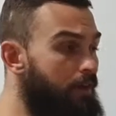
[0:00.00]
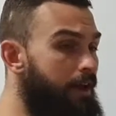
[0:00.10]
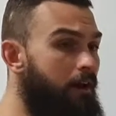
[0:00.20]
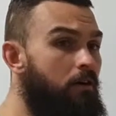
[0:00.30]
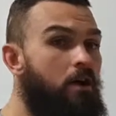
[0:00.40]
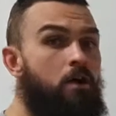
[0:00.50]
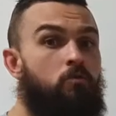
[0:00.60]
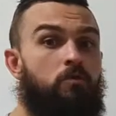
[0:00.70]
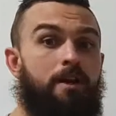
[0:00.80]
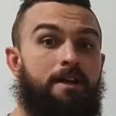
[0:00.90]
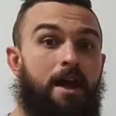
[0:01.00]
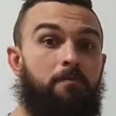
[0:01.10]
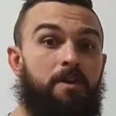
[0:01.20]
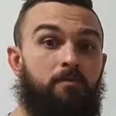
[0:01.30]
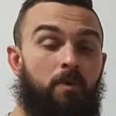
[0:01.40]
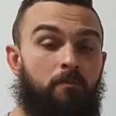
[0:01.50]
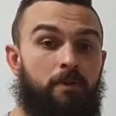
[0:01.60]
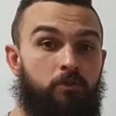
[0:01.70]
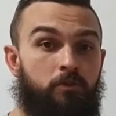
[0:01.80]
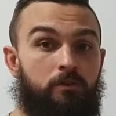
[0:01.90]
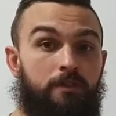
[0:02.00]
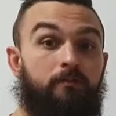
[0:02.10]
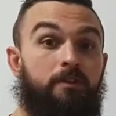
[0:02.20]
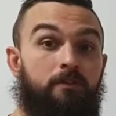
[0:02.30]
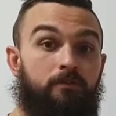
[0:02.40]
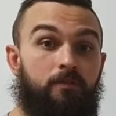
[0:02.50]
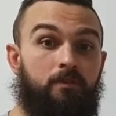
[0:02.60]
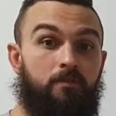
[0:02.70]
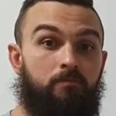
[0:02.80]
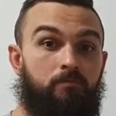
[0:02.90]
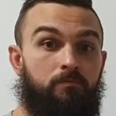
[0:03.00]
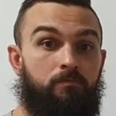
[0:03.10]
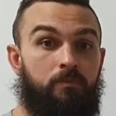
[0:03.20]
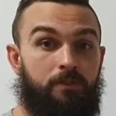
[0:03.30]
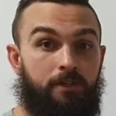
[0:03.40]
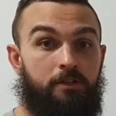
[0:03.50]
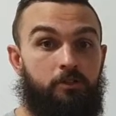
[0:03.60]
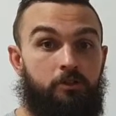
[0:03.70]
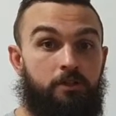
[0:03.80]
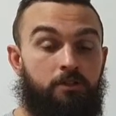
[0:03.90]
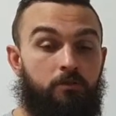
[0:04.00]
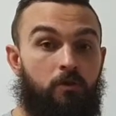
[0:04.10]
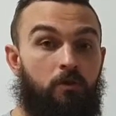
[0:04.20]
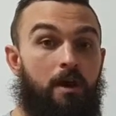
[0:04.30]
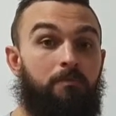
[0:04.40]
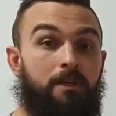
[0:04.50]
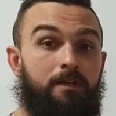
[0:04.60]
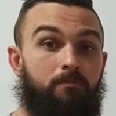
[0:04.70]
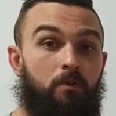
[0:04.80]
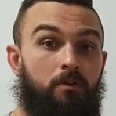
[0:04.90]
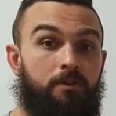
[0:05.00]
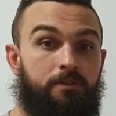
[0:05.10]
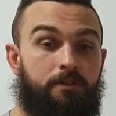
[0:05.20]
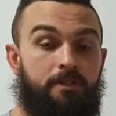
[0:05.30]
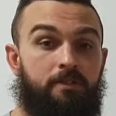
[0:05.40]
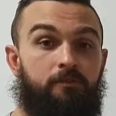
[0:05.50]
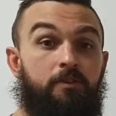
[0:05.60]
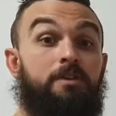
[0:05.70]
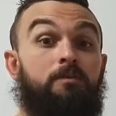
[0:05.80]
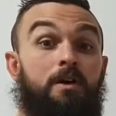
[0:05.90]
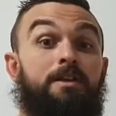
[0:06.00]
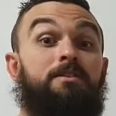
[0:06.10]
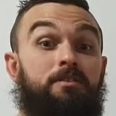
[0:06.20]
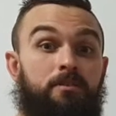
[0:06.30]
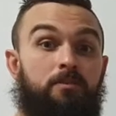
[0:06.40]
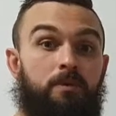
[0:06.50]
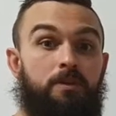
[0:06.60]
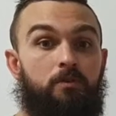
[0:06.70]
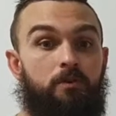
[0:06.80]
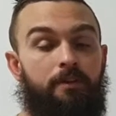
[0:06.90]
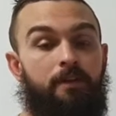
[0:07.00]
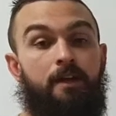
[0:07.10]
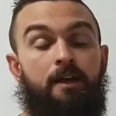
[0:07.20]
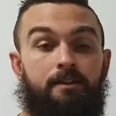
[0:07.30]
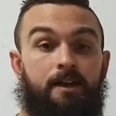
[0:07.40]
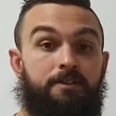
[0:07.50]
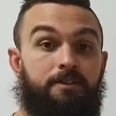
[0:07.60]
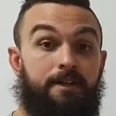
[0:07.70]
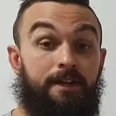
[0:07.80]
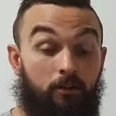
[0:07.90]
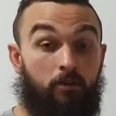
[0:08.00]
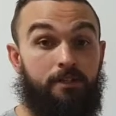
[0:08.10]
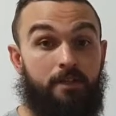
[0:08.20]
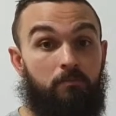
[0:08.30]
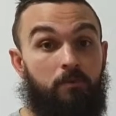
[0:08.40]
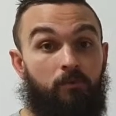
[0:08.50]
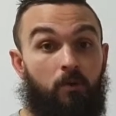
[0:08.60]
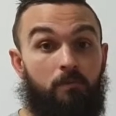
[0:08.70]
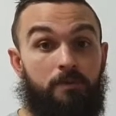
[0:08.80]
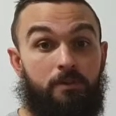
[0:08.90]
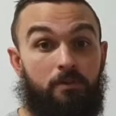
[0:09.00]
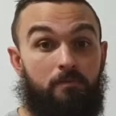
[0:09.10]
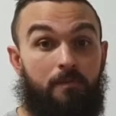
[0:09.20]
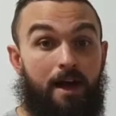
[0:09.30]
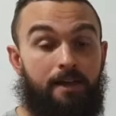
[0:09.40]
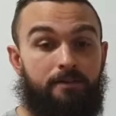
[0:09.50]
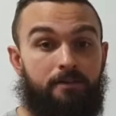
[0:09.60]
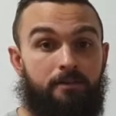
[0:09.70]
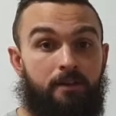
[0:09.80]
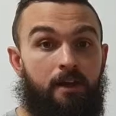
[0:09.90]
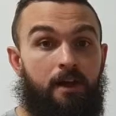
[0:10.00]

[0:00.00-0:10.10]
Now, recapping, when we do lifting for Brazilian Jiu-Jitsu or grappling sports, there's a few reasons that we do it. That's to increase our performance on the mats,